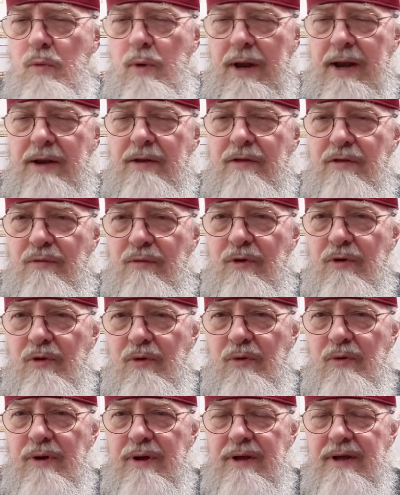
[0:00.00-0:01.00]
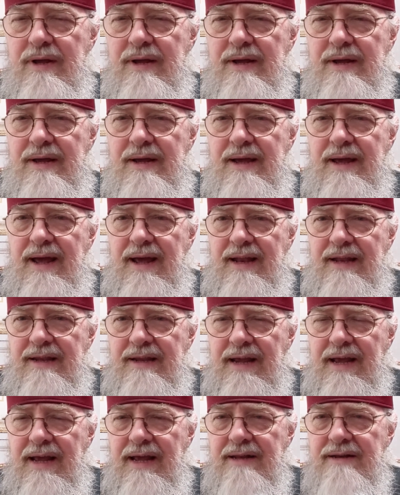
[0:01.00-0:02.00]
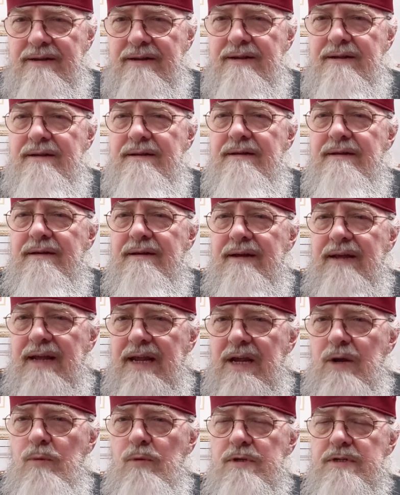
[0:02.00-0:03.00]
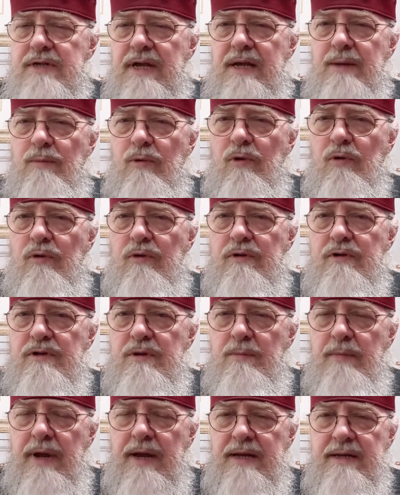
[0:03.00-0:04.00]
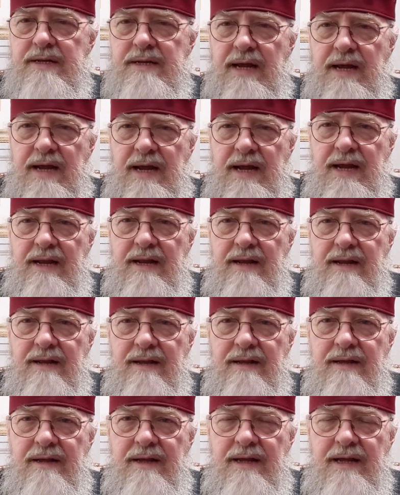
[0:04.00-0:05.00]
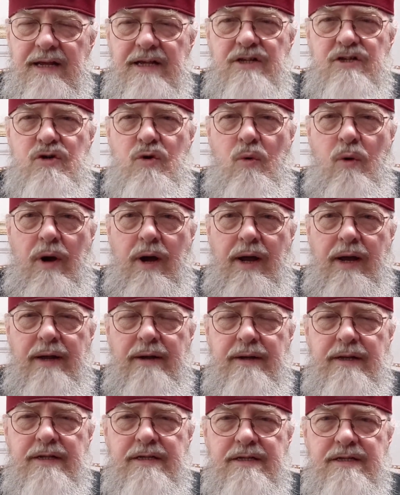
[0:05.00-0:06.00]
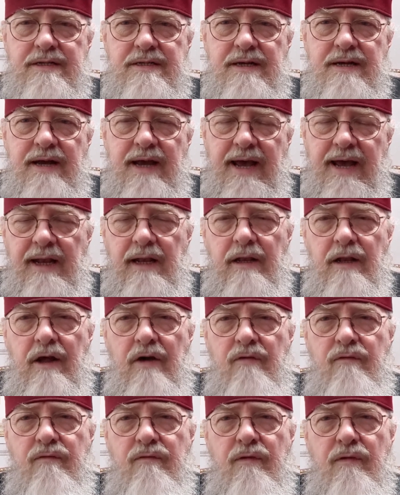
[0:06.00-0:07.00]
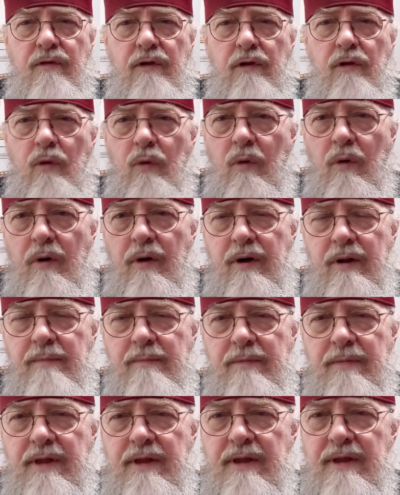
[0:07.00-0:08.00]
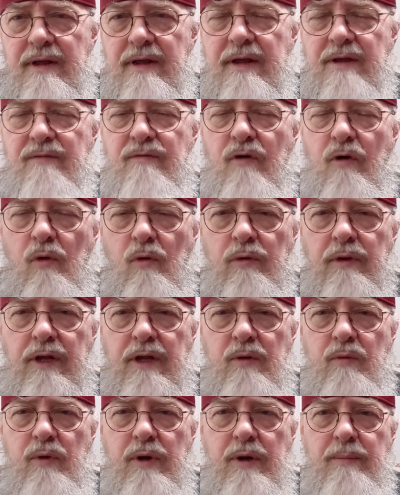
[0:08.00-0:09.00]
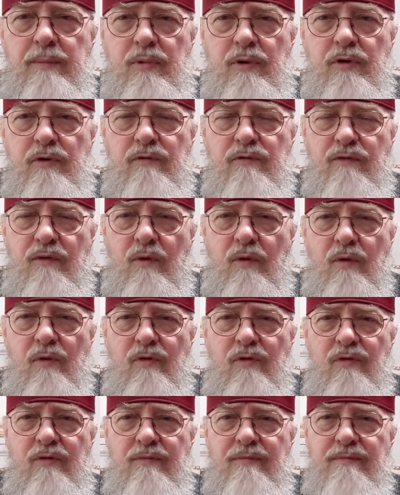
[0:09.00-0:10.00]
went through, and yet he was able to maintain his quietness and love for the Lord. If only we put forth